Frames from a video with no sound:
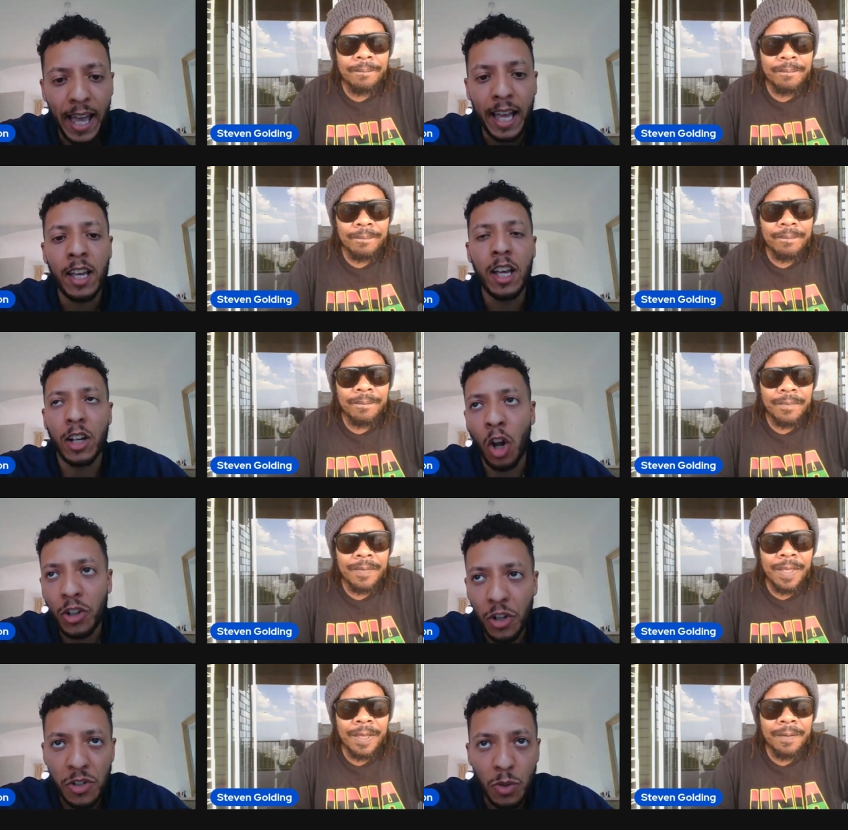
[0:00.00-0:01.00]
Speaker 1: yeah.
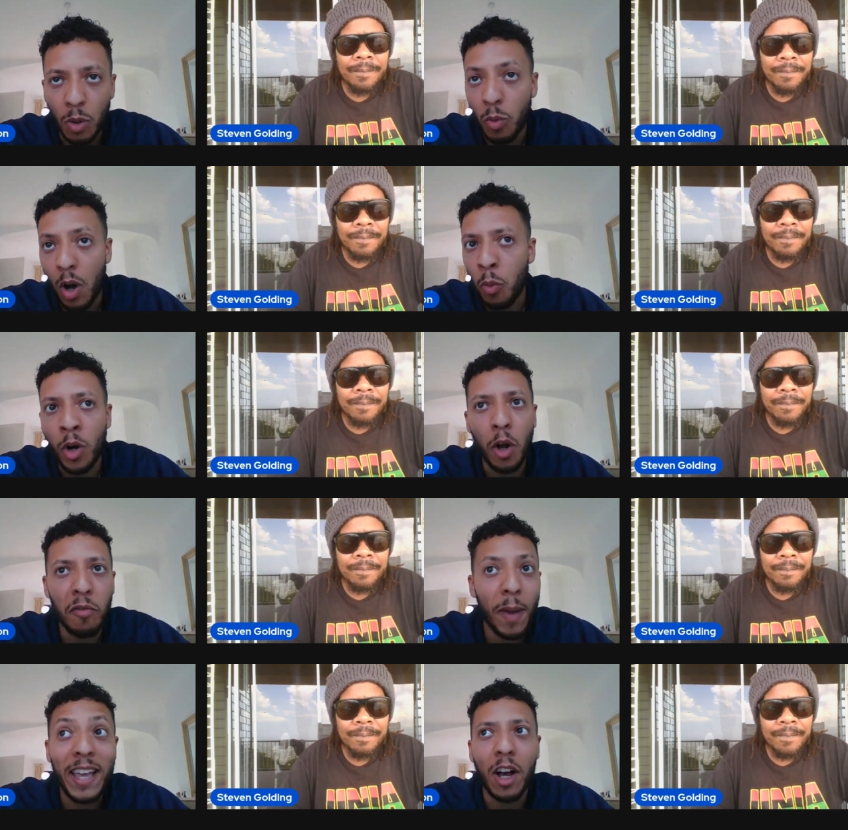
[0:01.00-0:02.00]
not just a, a
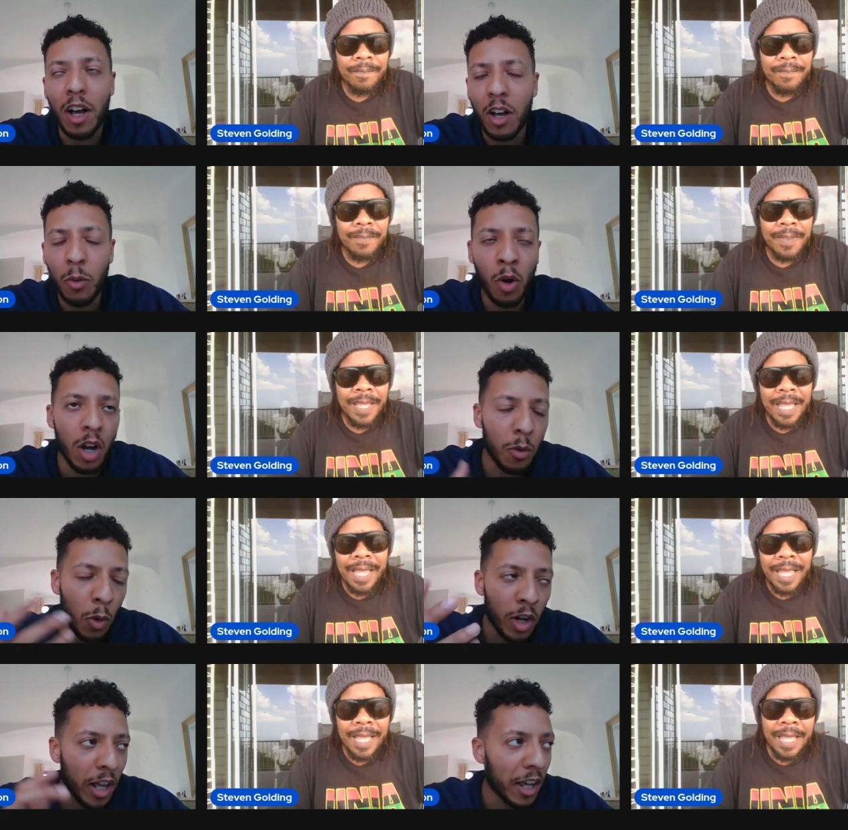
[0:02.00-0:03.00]
one-off pay a, a
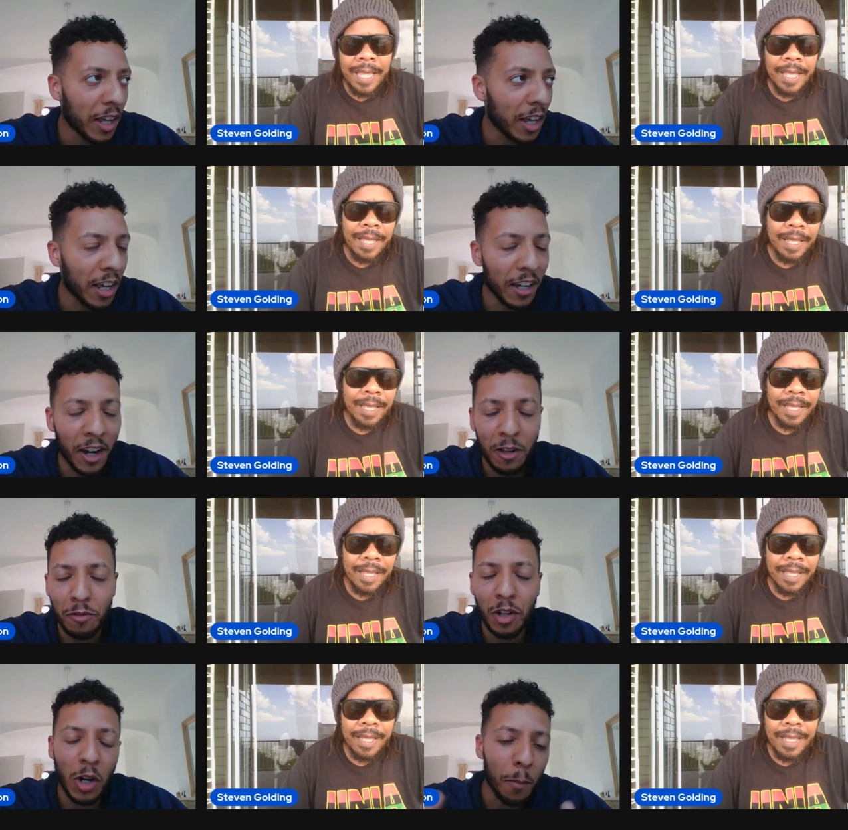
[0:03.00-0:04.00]
one a, a, kind
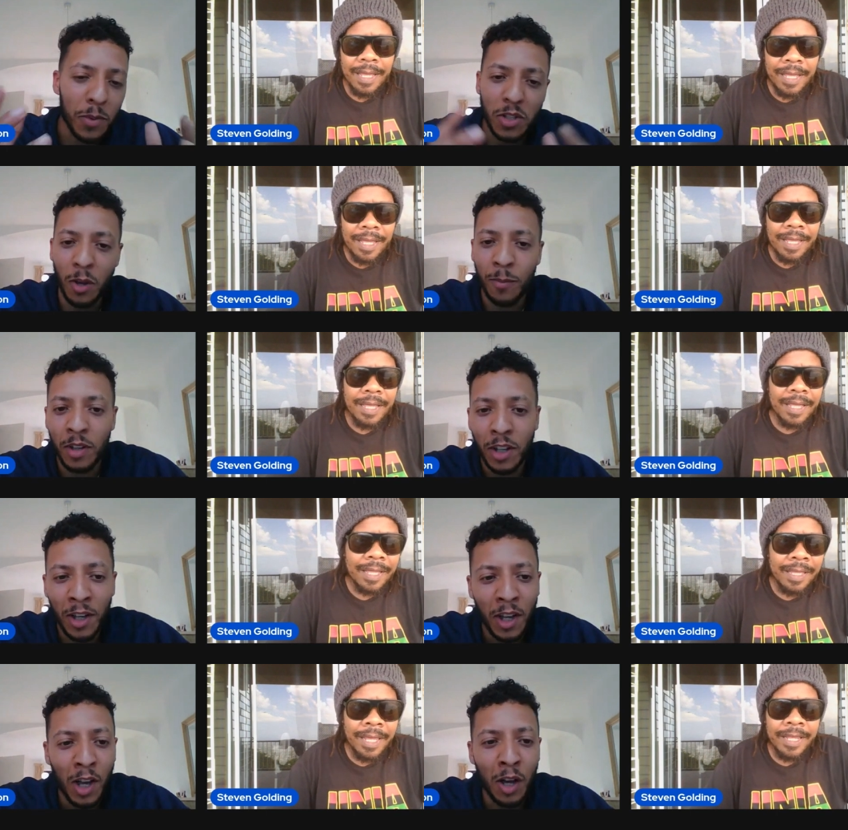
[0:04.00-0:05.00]
of lump sum. Uh,
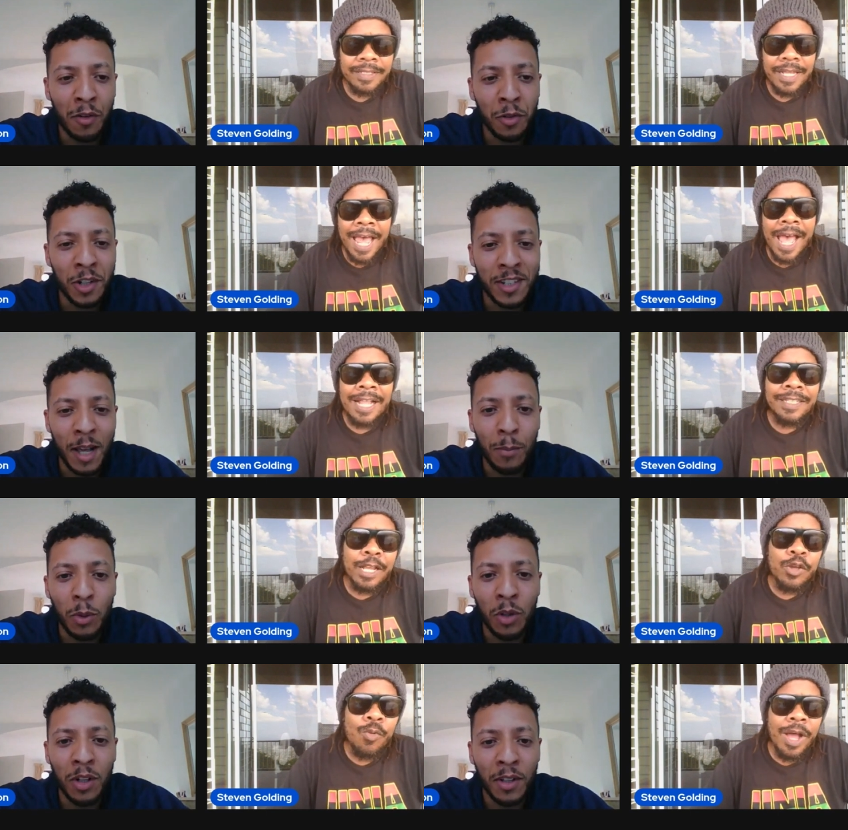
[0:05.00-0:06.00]
yes, uh, I'll tell
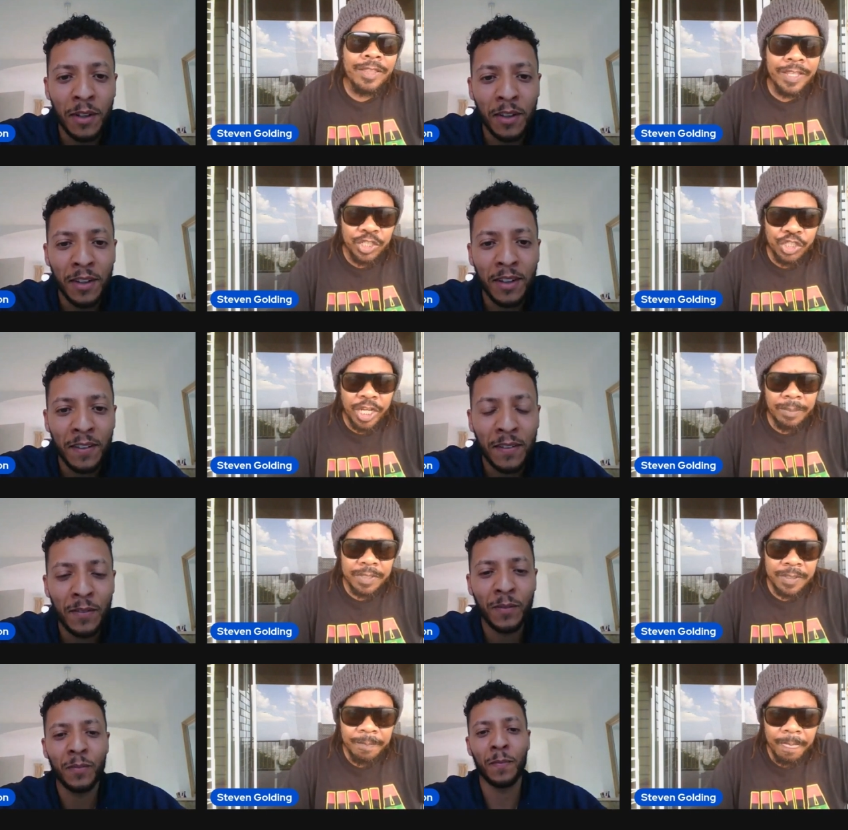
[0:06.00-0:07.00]
Speaker 2: you one thing,
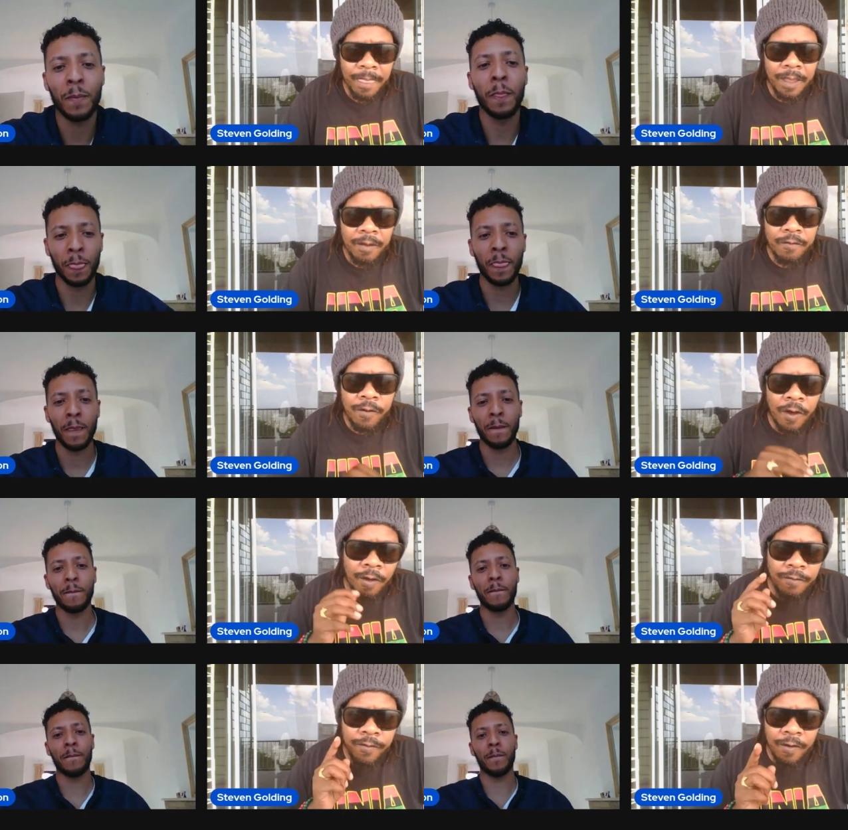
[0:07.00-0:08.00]
James.
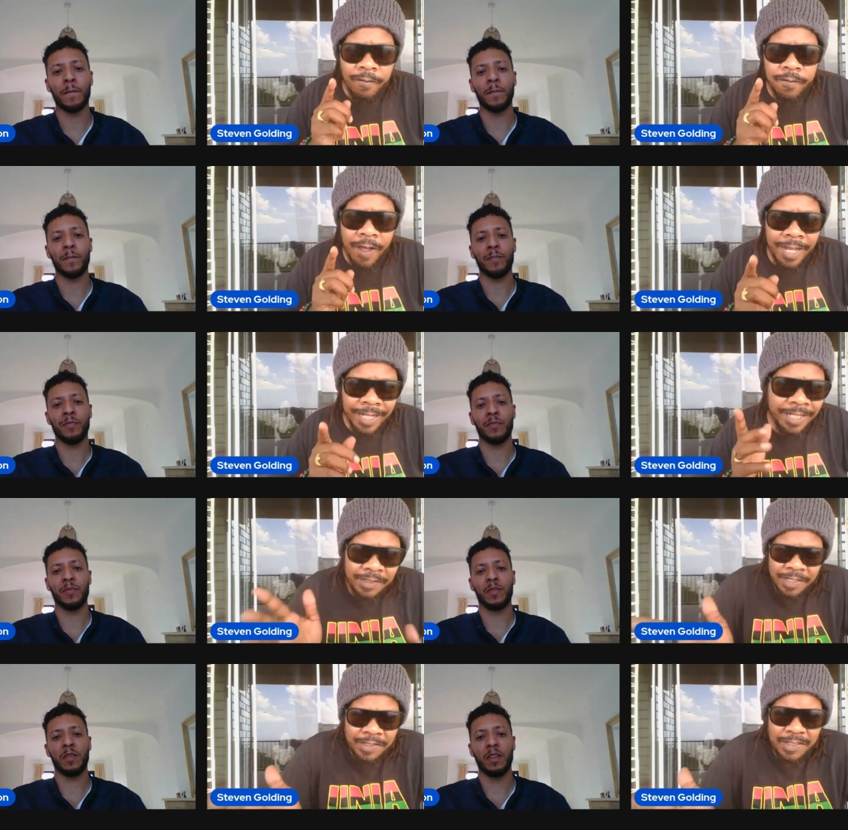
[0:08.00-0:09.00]
For for for, and this
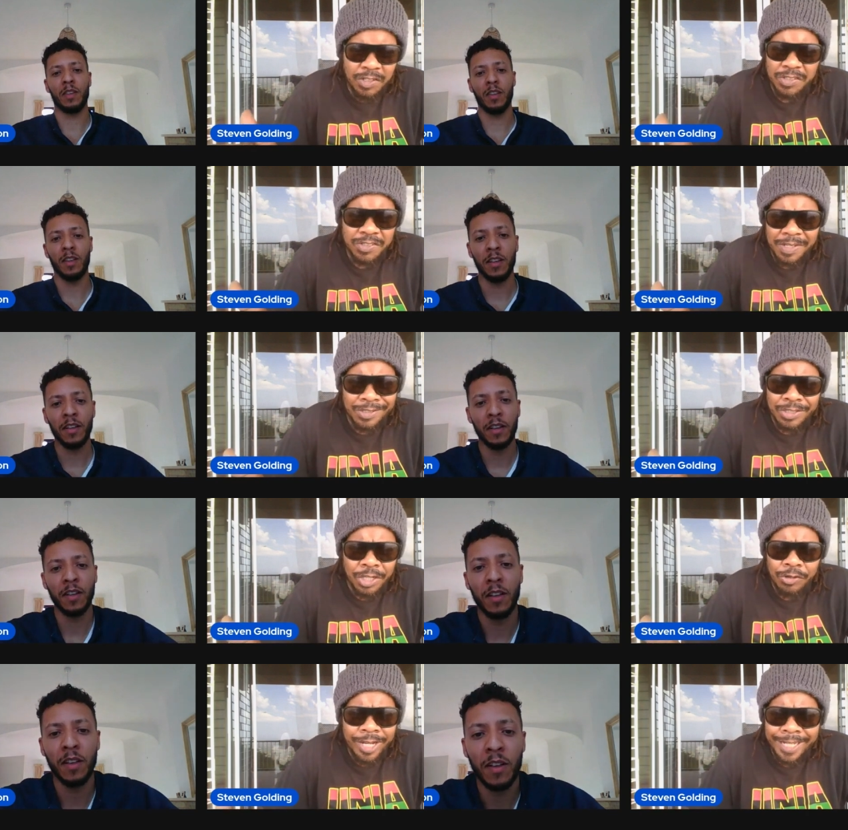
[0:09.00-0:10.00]
this is just such
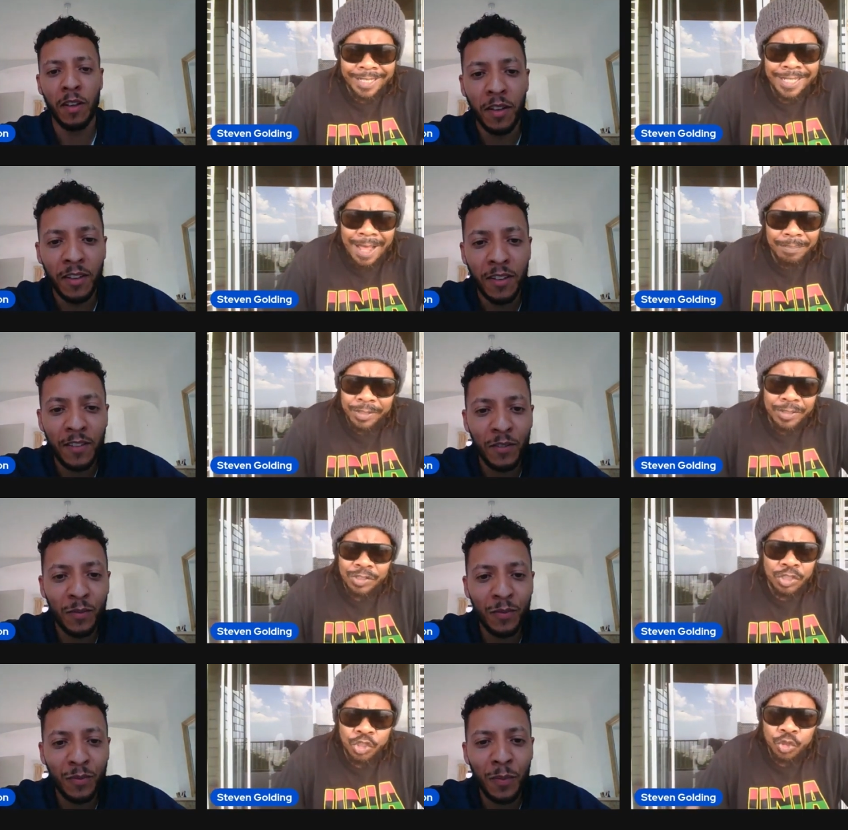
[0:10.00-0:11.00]
a great example
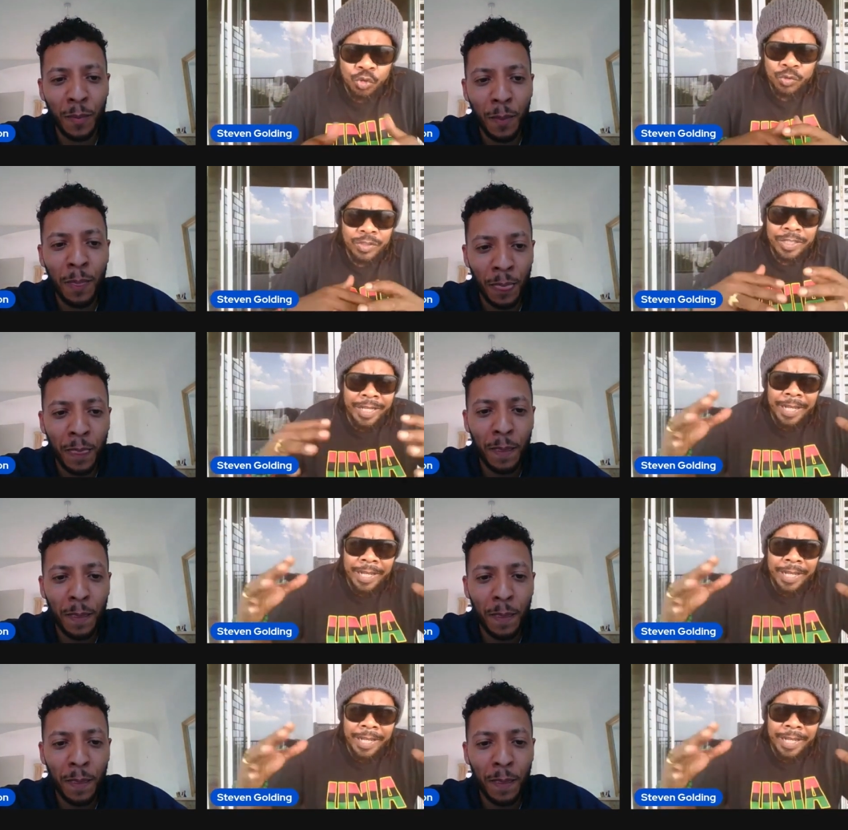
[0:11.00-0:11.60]
to show the